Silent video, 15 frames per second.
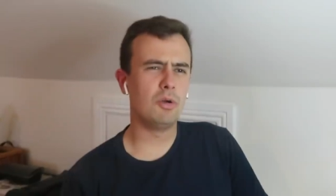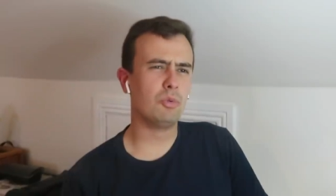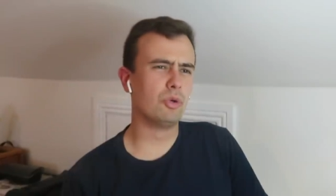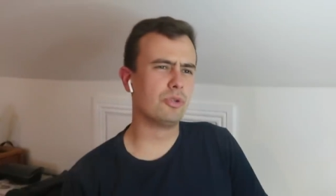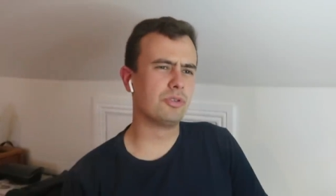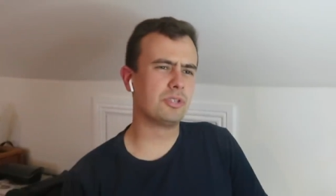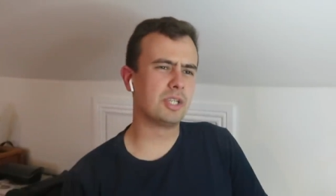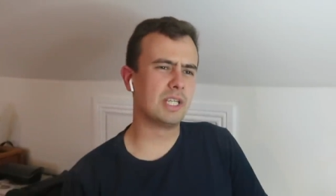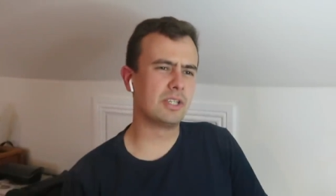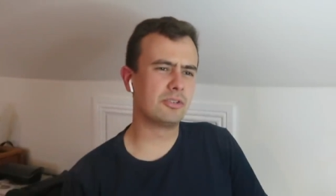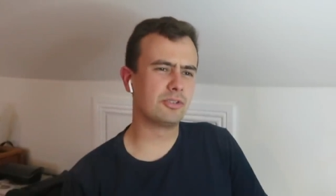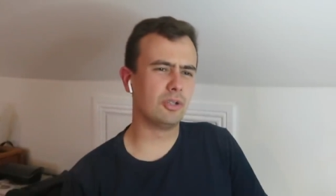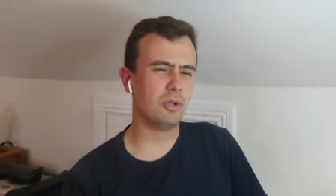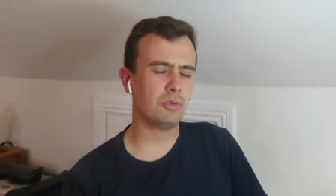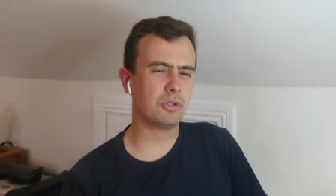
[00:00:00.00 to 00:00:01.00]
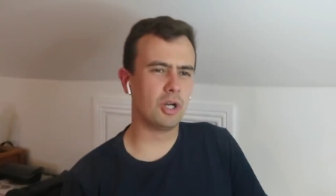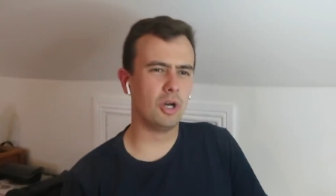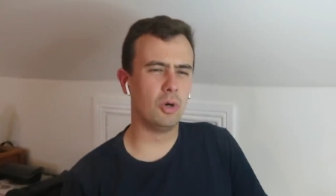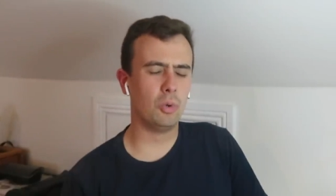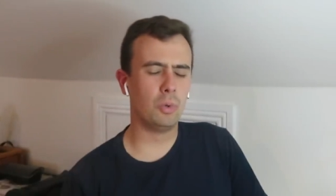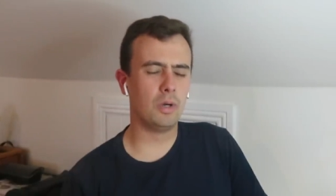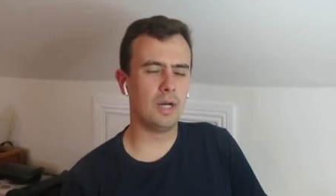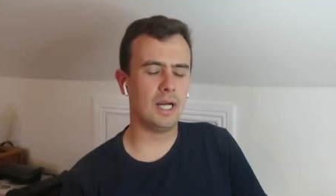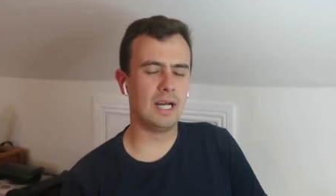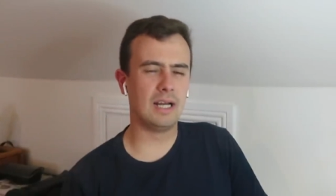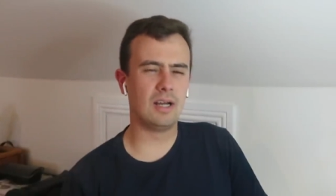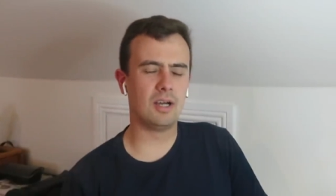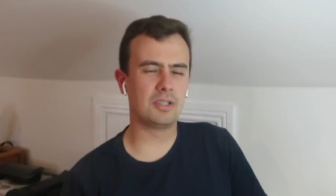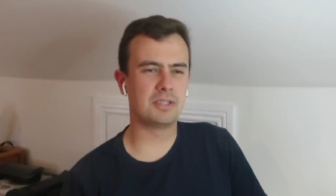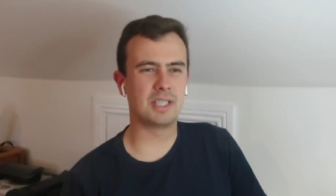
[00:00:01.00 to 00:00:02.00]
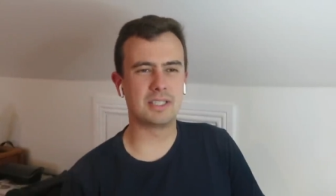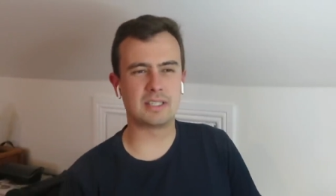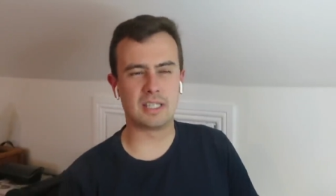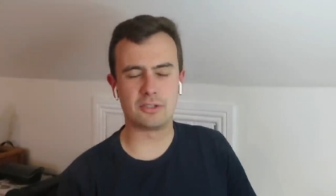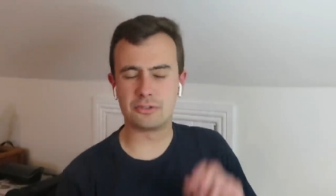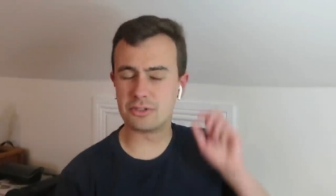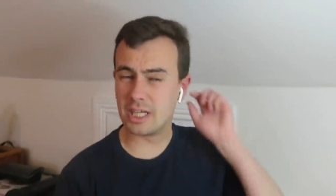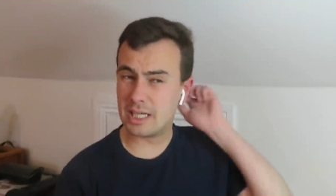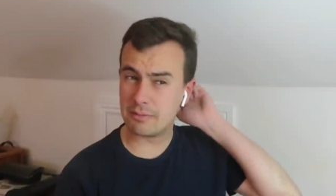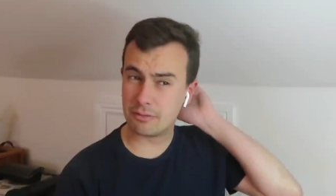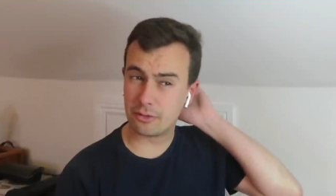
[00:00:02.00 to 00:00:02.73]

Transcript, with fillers: I wouldn't think so, no. Uh, I think they'll stay